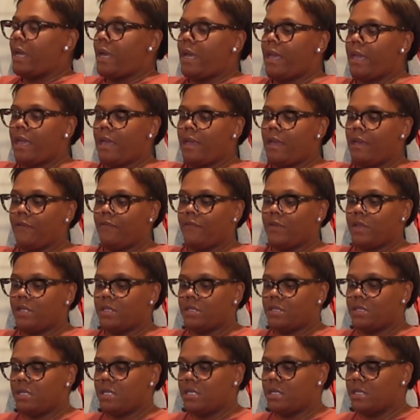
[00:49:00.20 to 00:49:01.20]
have
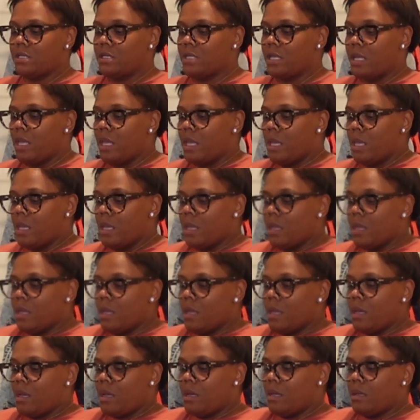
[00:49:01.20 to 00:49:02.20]
is this,
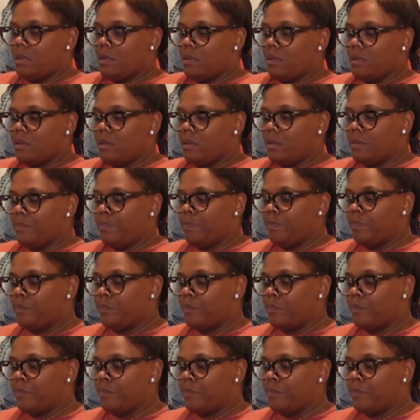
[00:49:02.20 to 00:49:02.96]
um,